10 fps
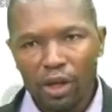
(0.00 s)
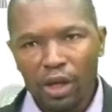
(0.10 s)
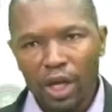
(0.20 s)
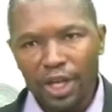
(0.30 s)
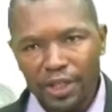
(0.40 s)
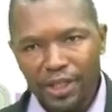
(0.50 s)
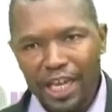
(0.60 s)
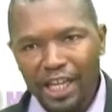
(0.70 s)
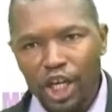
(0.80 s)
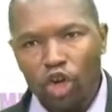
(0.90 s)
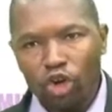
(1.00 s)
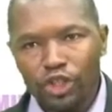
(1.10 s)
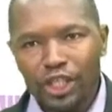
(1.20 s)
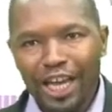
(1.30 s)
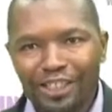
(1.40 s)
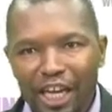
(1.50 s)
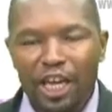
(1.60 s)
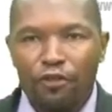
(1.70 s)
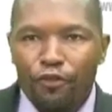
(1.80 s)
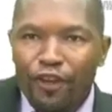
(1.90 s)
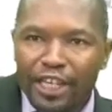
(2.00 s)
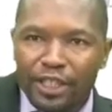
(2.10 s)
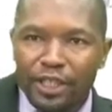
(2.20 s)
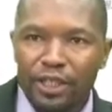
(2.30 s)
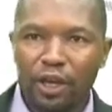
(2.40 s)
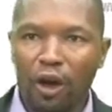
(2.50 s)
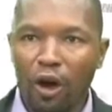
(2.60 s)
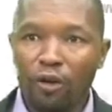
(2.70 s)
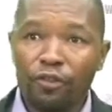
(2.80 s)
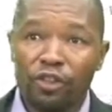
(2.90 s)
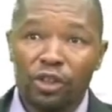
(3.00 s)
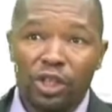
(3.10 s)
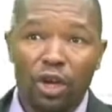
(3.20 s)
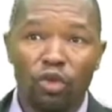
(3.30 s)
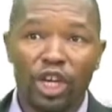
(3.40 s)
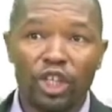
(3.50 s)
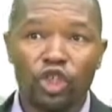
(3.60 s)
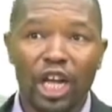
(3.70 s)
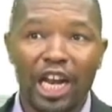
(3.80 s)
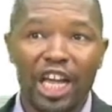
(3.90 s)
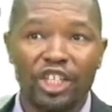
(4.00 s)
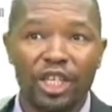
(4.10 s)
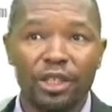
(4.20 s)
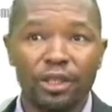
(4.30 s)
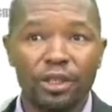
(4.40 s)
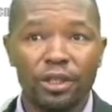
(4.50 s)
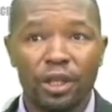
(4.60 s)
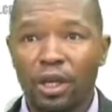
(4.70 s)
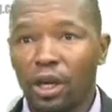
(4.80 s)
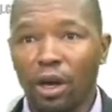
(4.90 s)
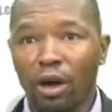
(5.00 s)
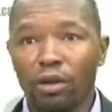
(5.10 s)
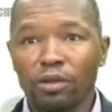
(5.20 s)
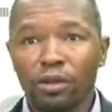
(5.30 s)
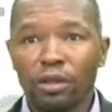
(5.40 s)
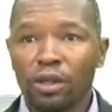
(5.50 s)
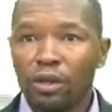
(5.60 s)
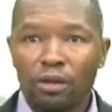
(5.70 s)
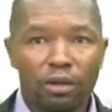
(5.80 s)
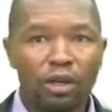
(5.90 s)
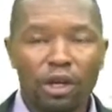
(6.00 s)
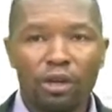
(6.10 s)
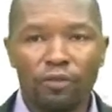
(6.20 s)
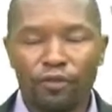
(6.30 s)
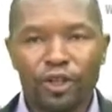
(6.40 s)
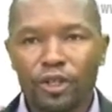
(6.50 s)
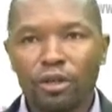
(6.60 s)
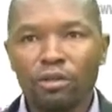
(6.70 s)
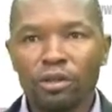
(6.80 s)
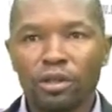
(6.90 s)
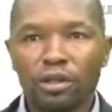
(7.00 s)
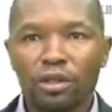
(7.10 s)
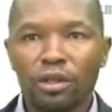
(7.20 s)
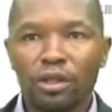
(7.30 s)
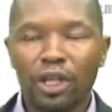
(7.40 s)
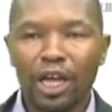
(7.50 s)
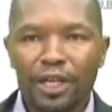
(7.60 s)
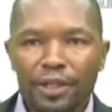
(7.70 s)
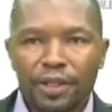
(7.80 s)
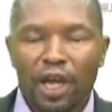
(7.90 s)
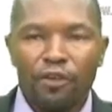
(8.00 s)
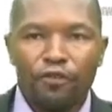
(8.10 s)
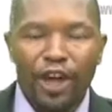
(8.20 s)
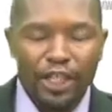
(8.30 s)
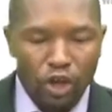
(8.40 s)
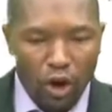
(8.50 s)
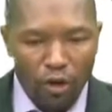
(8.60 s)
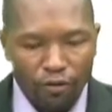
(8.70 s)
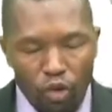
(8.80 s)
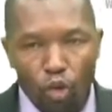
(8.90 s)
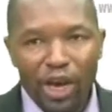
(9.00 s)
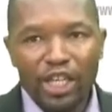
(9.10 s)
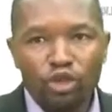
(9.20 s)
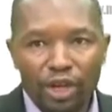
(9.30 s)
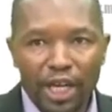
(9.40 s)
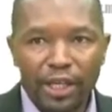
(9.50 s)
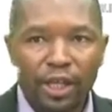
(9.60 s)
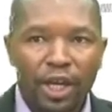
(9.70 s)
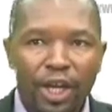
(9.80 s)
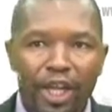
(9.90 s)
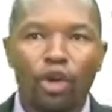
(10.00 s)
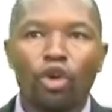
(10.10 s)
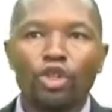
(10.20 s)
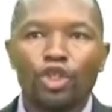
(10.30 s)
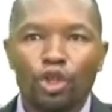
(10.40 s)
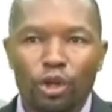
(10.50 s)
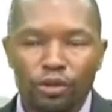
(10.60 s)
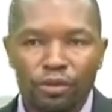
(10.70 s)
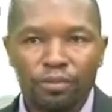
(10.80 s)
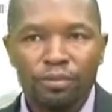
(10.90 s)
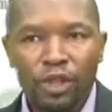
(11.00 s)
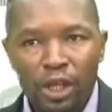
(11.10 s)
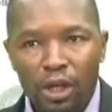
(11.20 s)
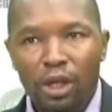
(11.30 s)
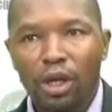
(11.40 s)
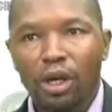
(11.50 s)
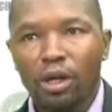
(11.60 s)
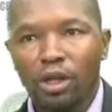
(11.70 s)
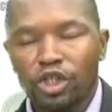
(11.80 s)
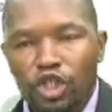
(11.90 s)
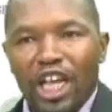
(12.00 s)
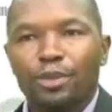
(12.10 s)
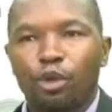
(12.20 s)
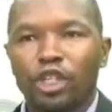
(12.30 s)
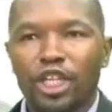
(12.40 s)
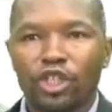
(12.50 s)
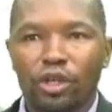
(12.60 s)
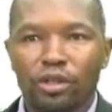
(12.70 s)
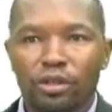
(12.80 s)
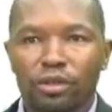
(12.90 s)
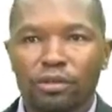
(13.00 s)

is it that he considered the effect of denudational agents on the fossils? That is, the effect of weathering, erosion, transportation. Are